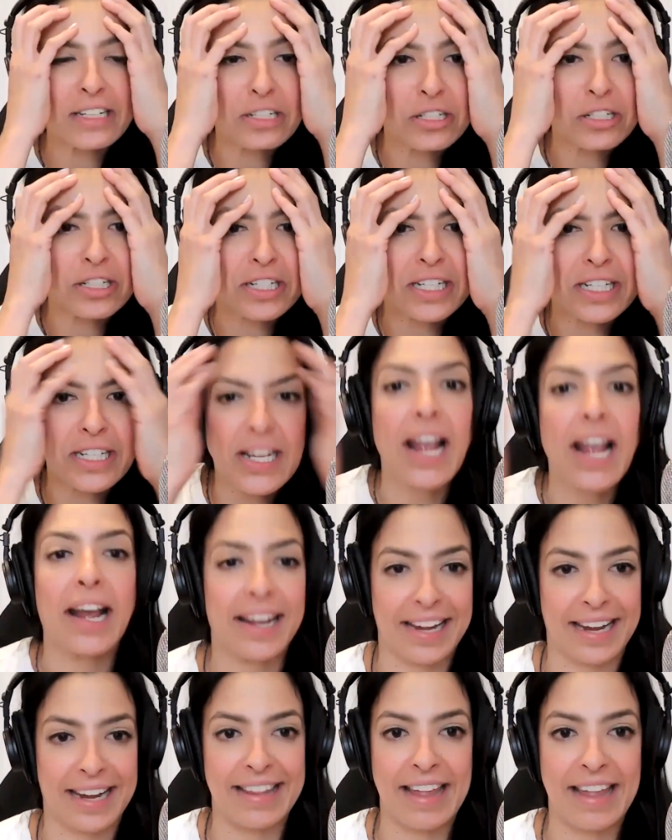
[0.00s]
is you agree, Andy?
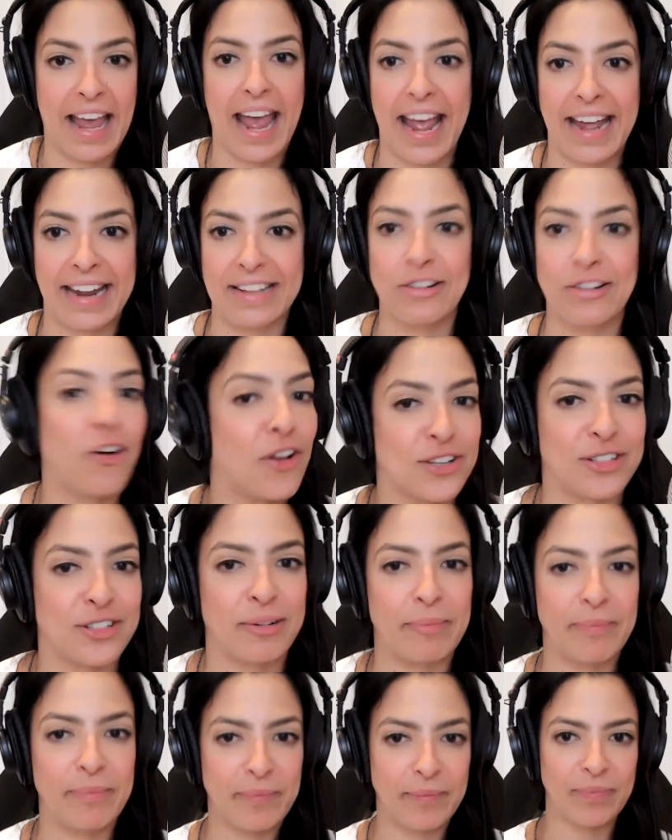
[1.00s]
Sick in yeah, the it's head. great. Okay.
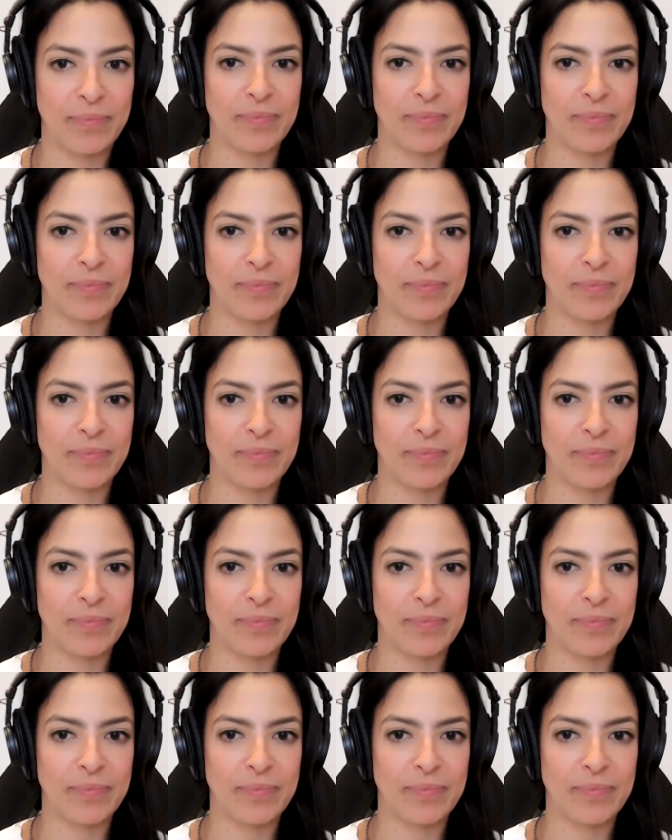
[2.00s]
Awesome.